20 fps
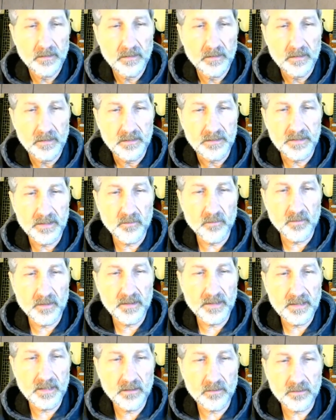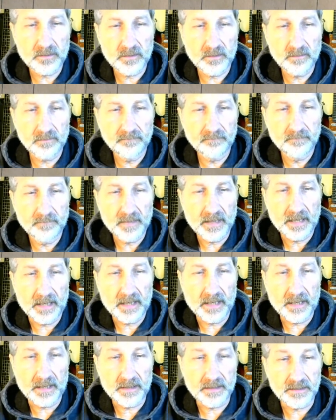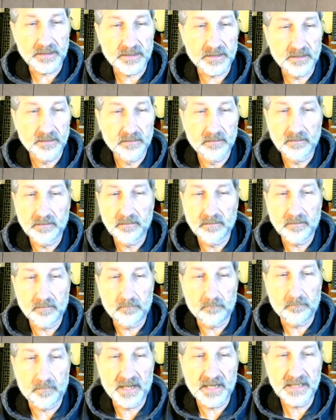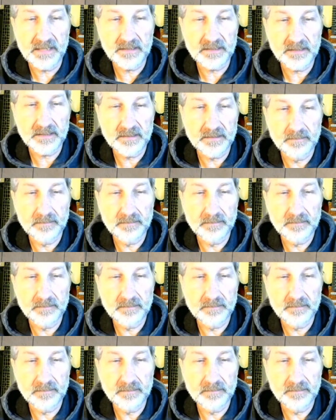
Tier 1 character has might,